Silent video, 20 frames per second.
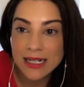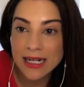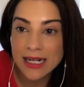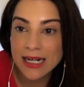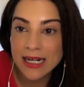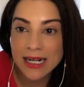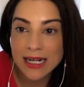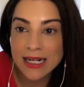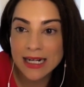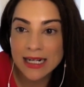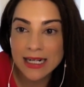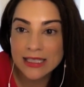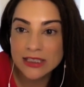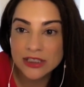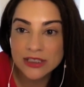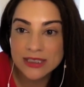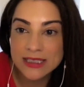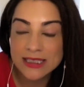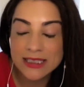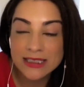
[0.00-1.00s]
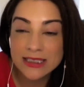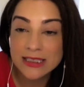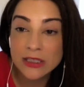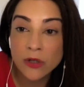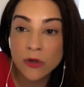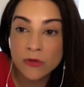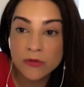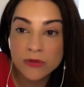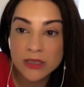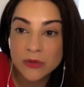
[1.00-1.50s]
I, I just think it's the
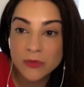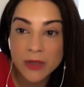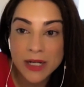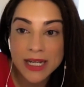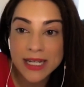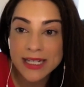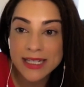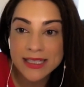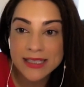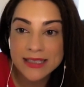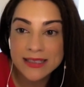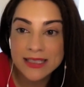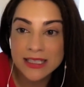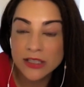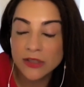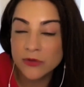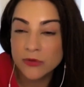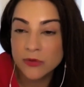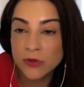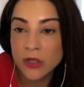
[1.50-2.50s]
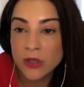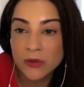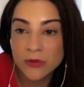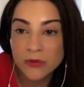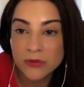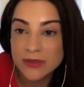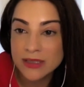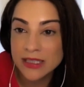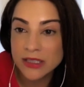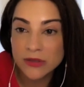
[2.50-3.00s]
only way that you
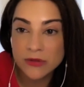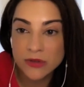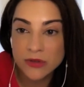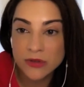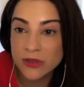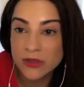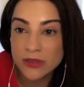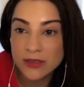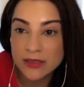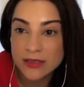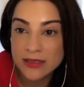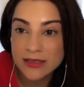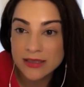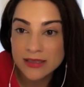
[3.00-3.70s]
grow, that you learn.